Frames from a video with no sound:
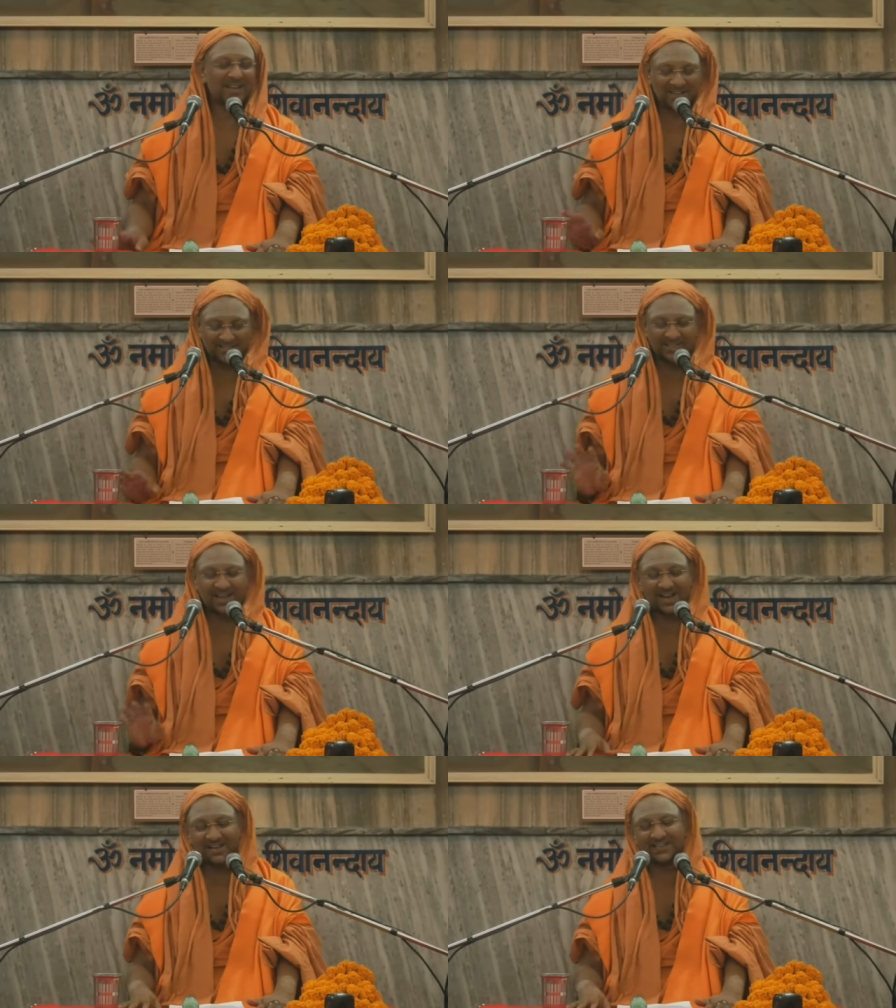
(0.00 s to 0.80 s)
Like
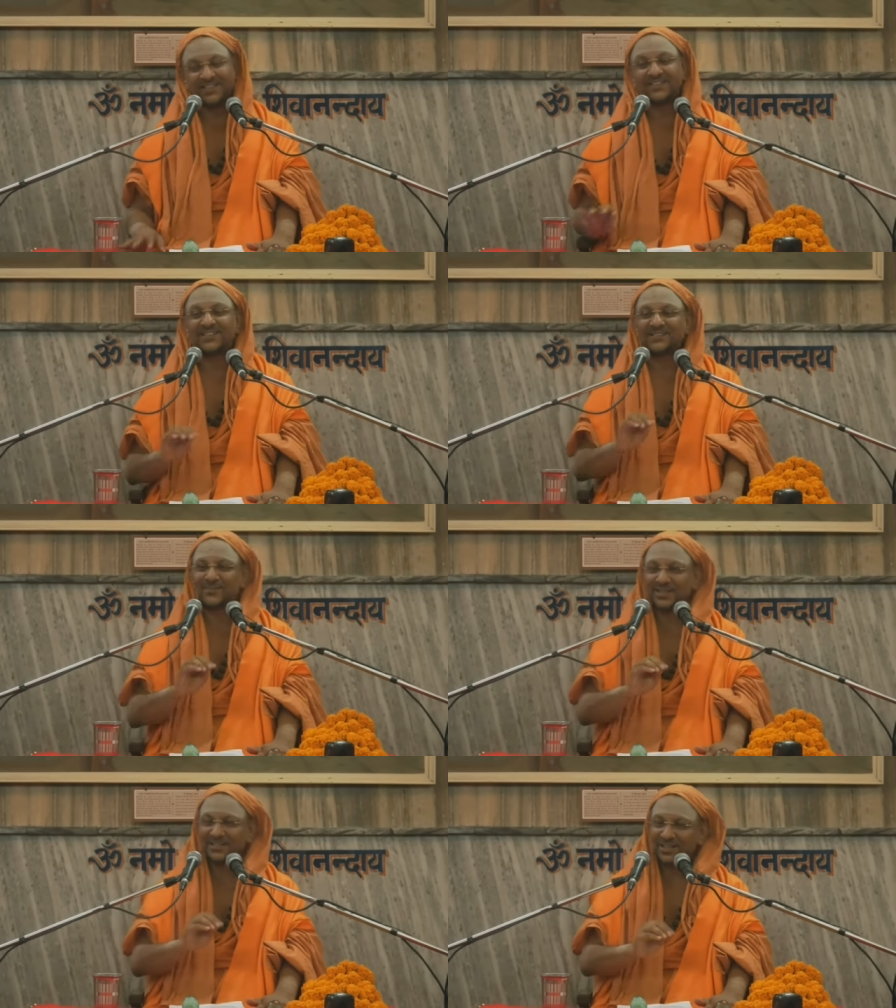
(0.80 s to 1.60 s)
that is this
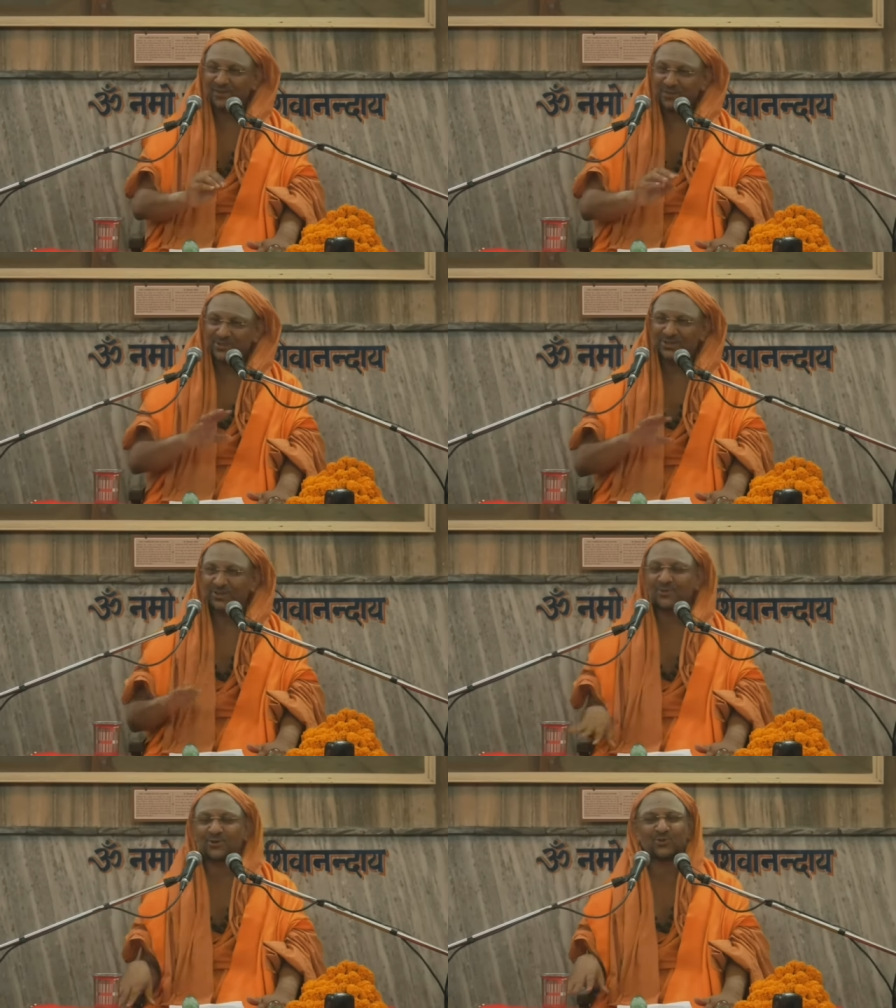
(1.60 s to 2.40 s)
Manisha
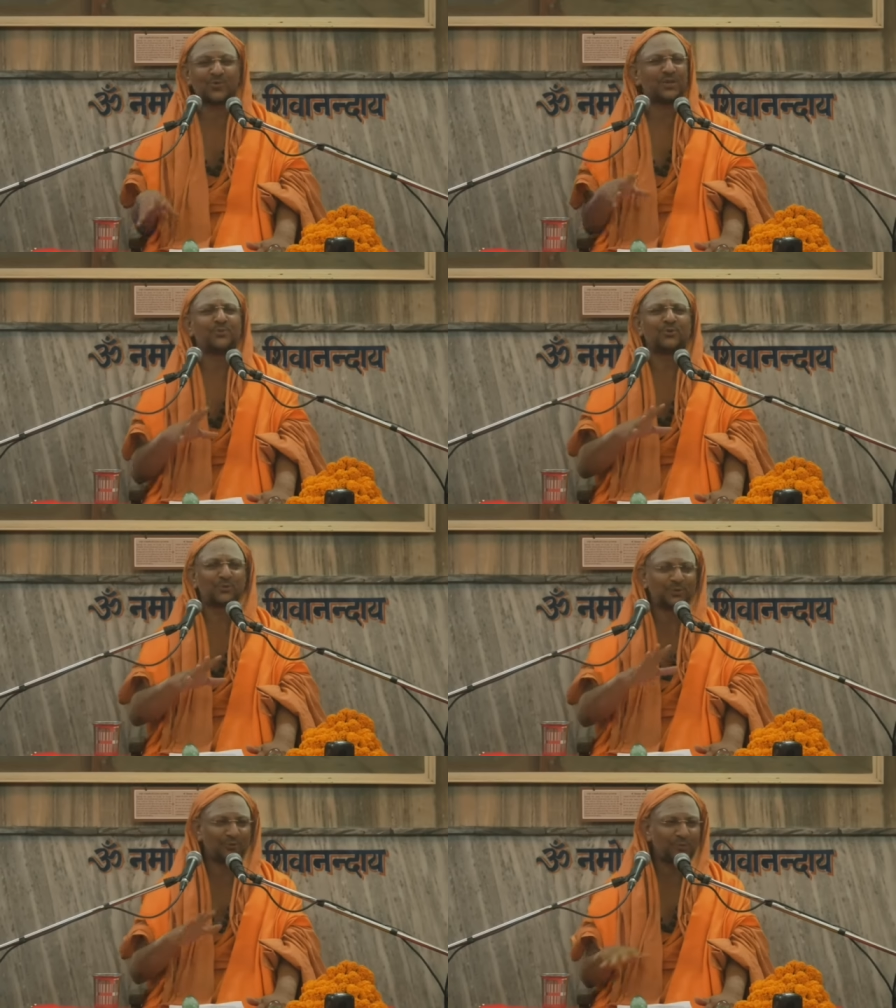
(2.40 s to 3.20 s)
Panchakam also very
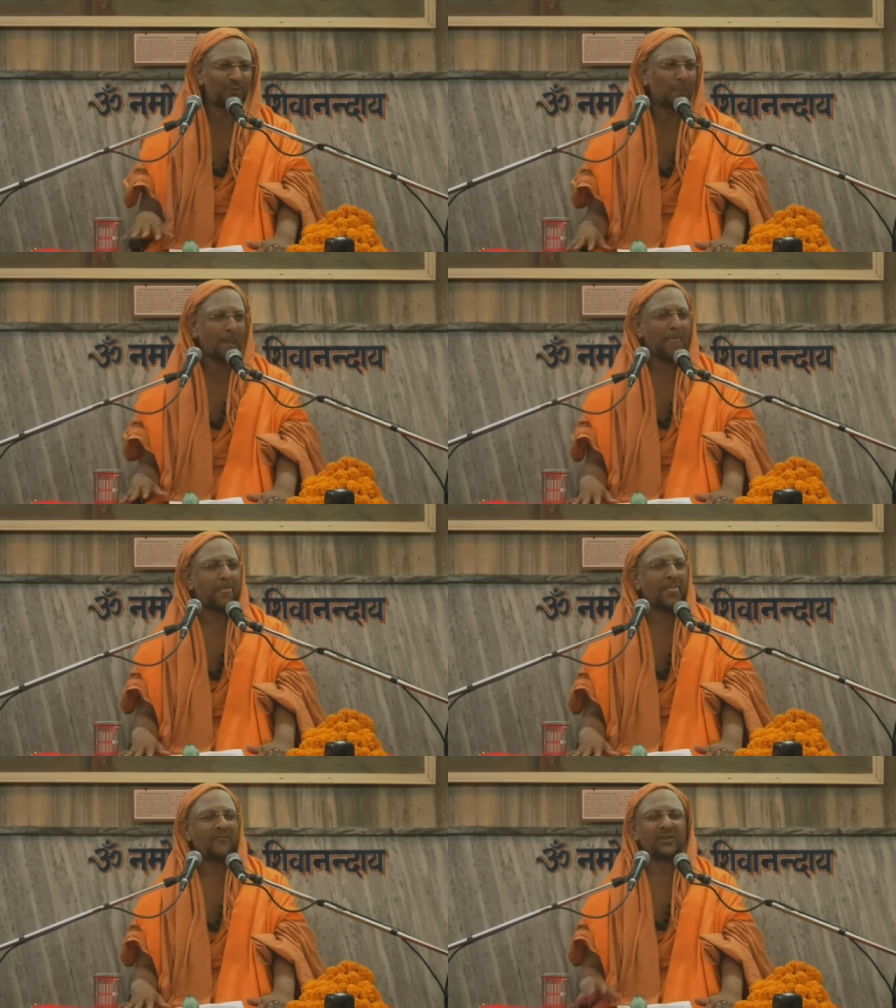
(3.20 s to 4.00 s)
beautiful,
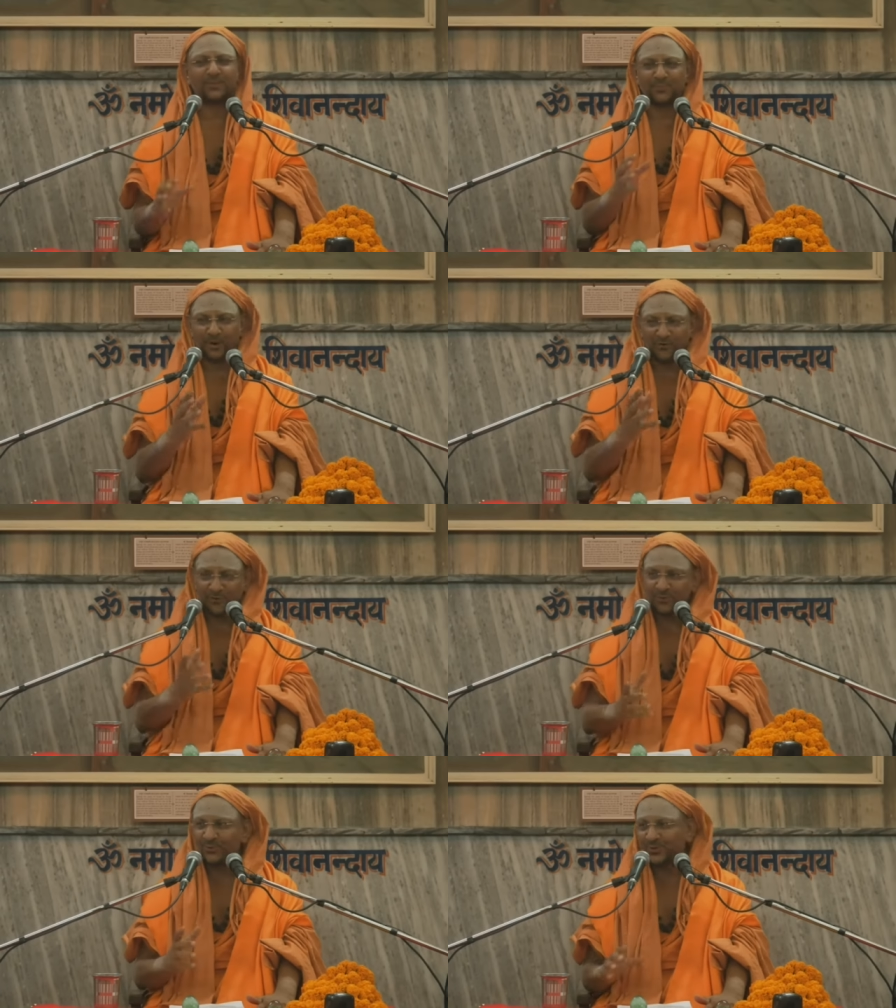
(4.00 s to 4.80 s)
very
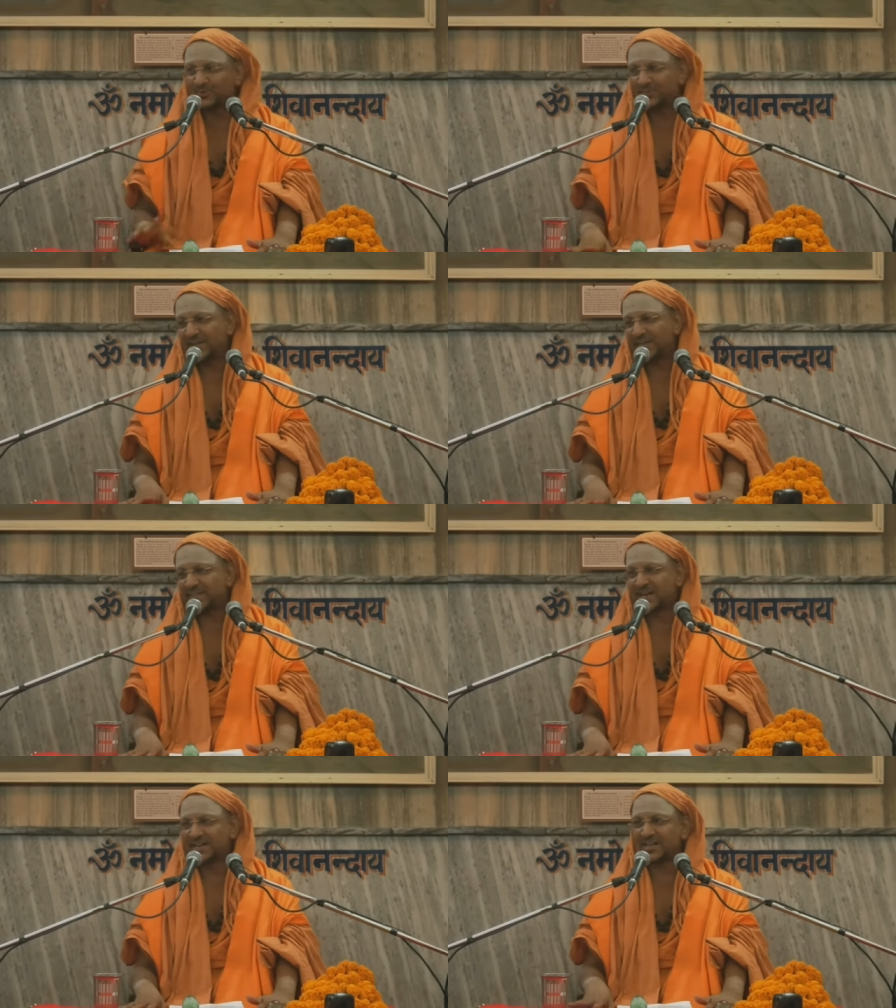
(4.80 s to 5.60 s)
profound.
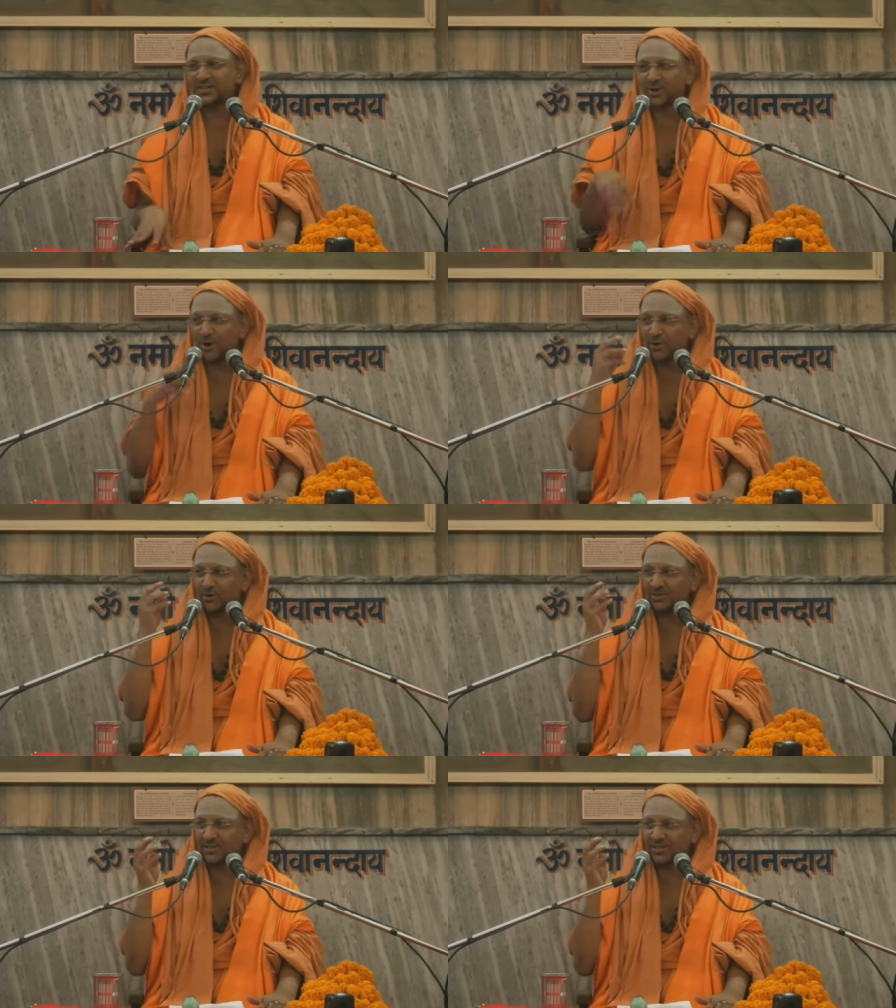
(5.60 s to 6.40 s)
It contains
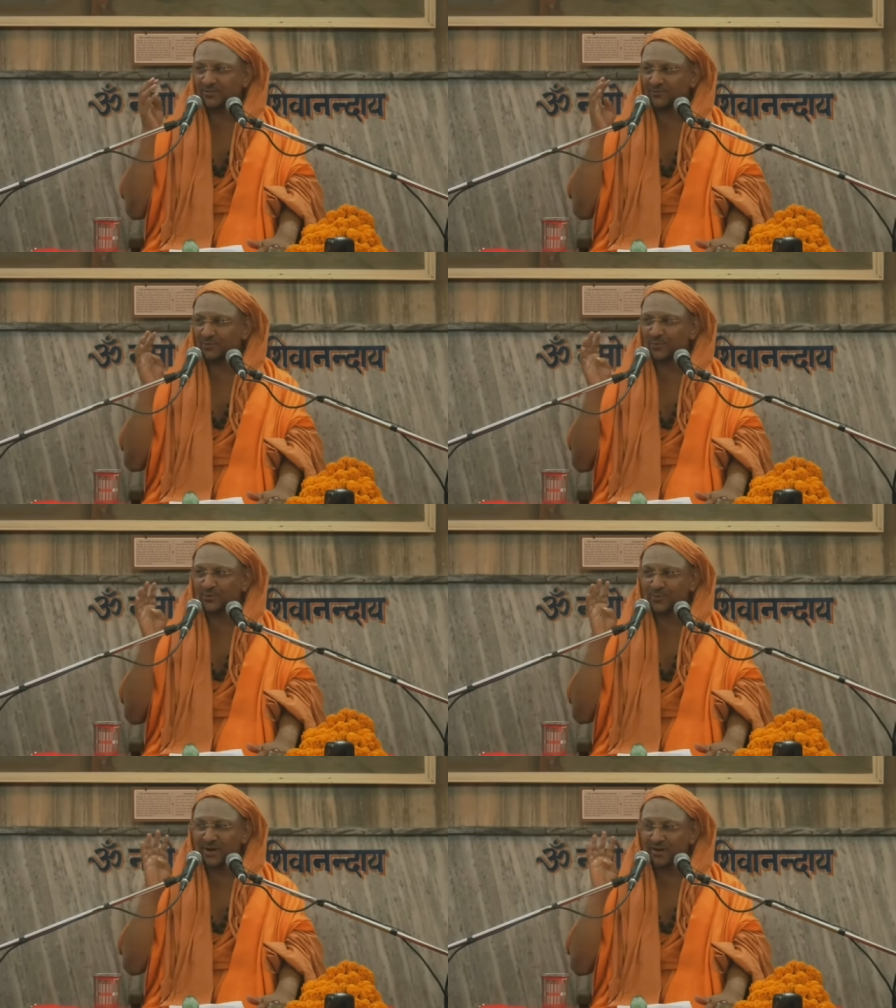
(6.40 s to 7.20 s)
all the four
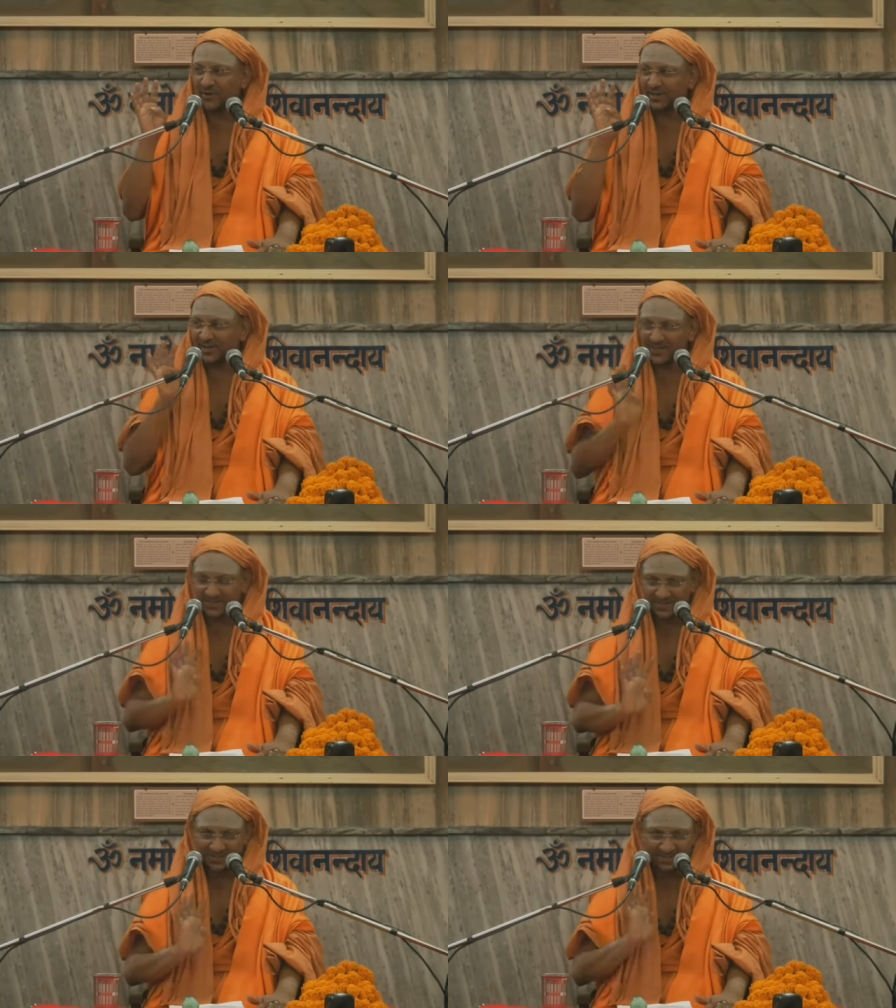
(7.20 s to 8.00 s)

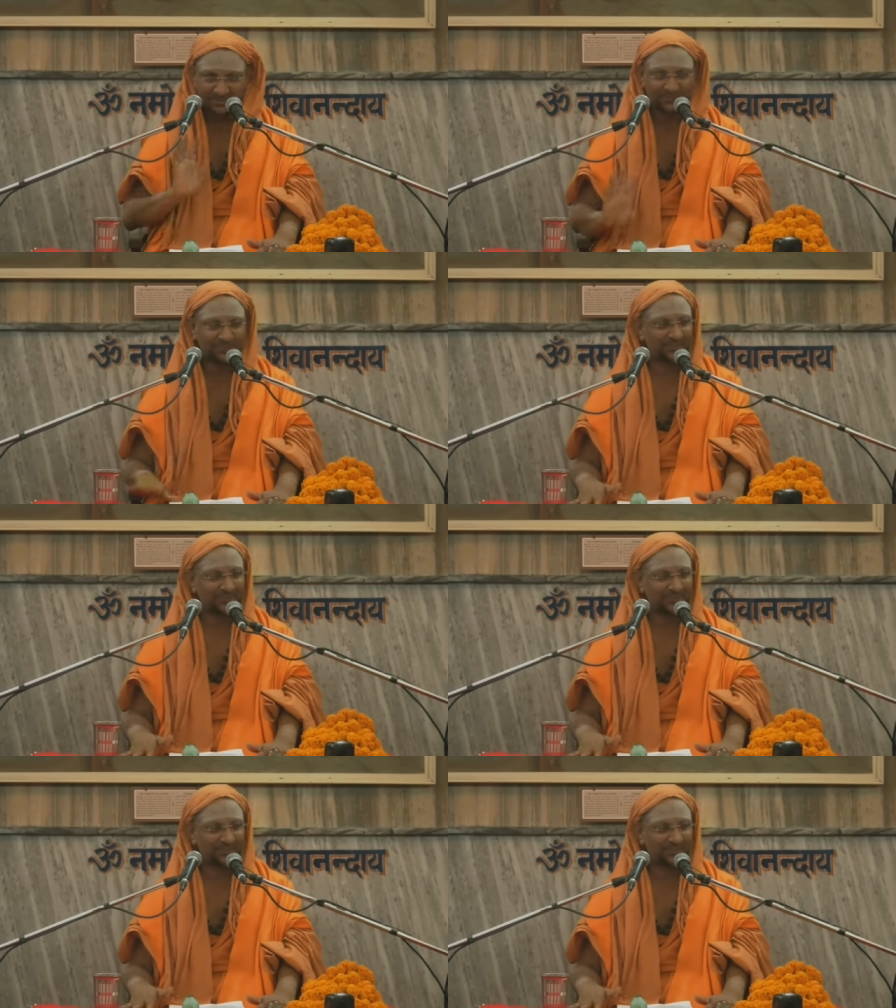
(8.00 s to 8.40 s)
Mahavakyas in it.